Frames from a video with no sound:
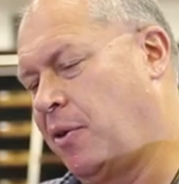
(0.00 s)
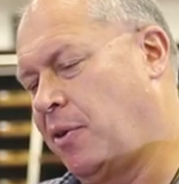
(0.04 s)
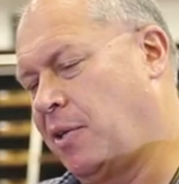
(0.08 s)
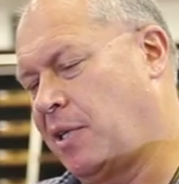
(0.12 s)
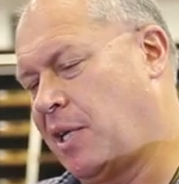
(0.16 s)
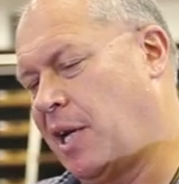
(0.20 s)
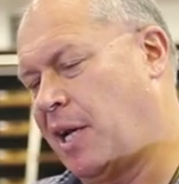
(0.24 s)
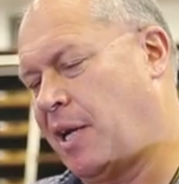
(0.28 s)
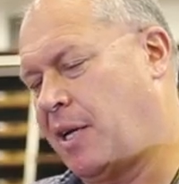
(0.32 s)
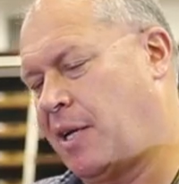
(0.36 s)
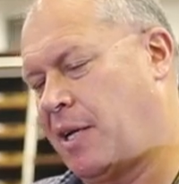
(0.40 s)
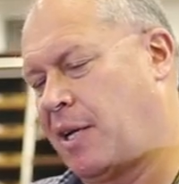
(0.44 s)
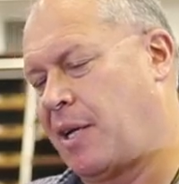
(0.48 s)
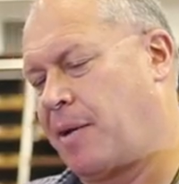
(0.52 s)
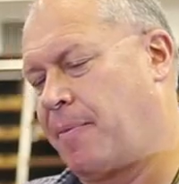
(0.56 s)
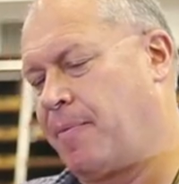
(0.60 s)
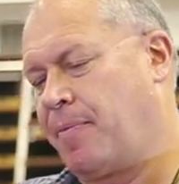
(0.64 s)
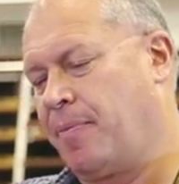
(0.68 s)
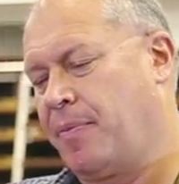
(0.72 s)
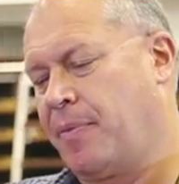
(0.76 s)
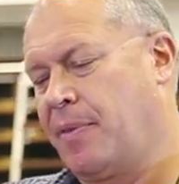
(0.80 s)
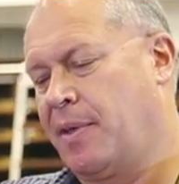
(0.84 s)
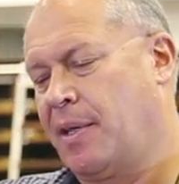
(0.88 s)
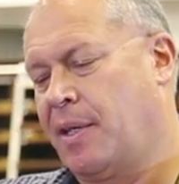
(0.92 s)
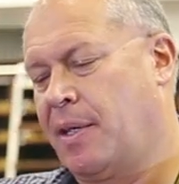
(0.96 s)
If you take um,
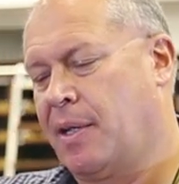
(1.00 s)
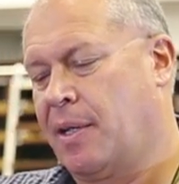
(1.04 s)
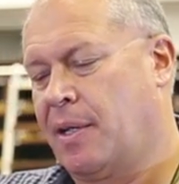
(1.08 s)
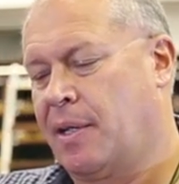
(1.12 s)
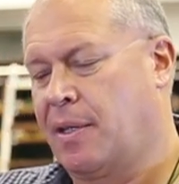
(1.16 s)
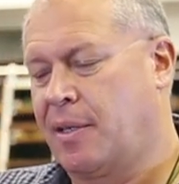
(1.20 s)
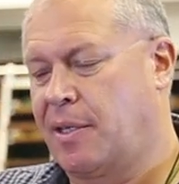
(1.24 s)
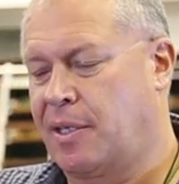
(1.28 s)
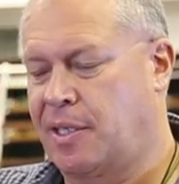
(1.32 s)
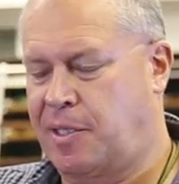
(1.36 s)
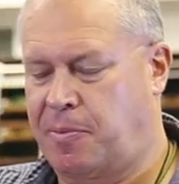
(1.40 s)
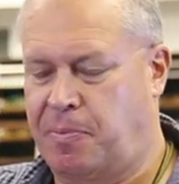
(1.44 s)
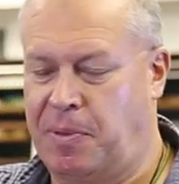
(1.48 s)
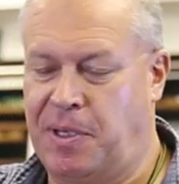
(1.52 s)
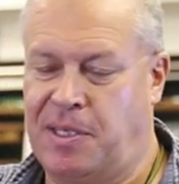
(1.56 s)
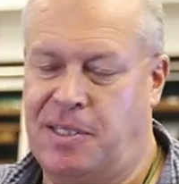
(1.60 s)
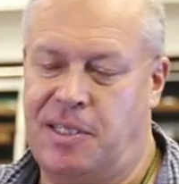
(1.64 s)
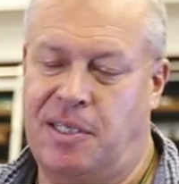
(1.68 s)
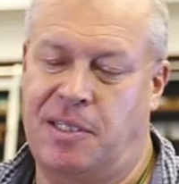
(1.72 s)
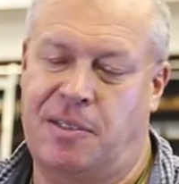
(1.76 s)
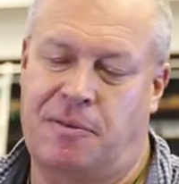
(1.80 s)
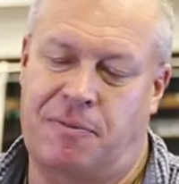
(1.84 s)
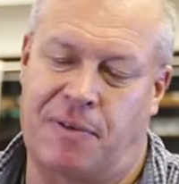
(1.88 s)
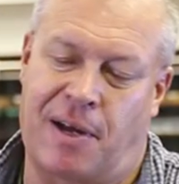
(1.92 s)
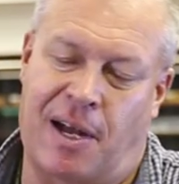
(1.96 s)
the
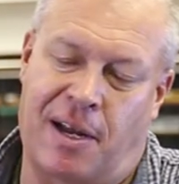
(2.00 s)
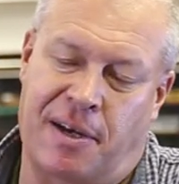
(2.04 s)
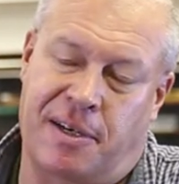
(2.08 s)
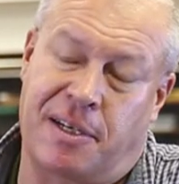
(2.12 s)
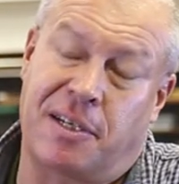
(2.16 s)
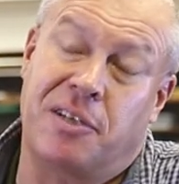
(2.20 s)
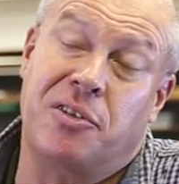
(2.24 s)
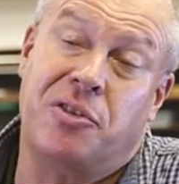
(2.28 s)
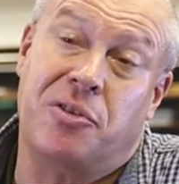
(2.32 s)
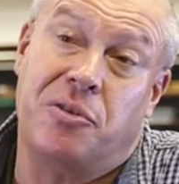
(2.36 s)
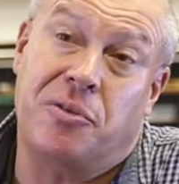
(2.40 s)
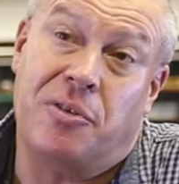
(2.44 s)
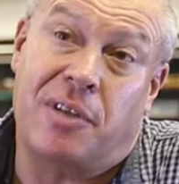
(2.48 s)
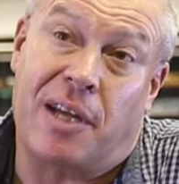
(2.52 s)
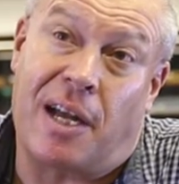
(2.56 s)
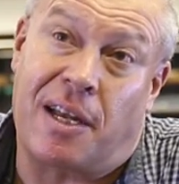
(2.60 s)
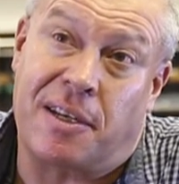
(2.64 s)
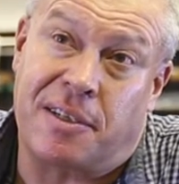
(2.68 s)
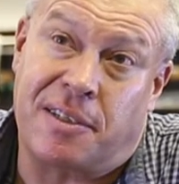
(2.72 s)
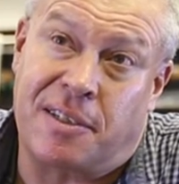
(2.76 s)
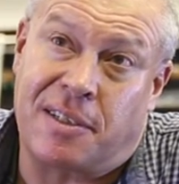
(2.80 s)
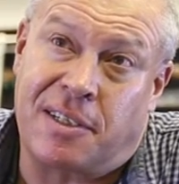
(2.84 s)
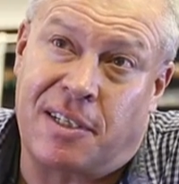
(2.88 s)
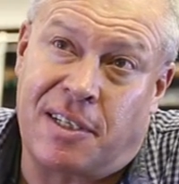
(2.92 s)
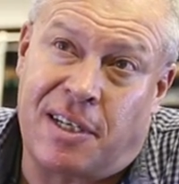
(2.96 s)
species found in
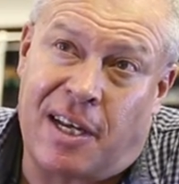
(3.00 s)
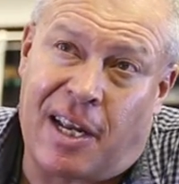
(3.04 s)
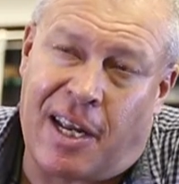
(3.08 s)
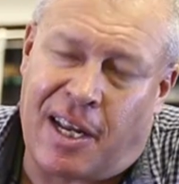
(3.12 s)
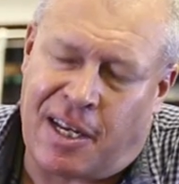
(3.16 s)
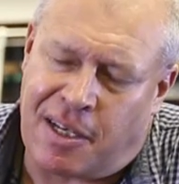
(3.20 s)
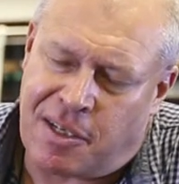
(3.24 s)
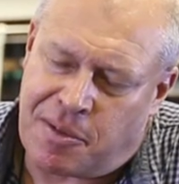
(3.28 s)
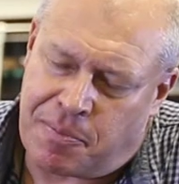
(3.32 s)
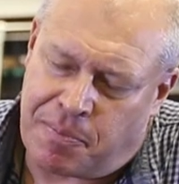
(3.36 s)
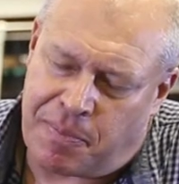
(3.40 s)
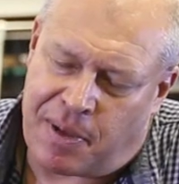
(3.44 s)
2008